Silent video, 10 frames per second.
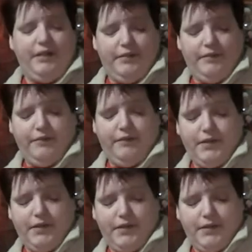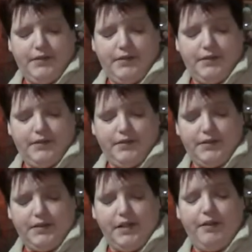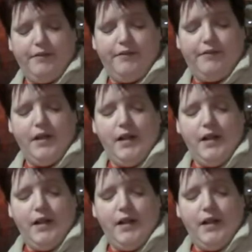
of stuff,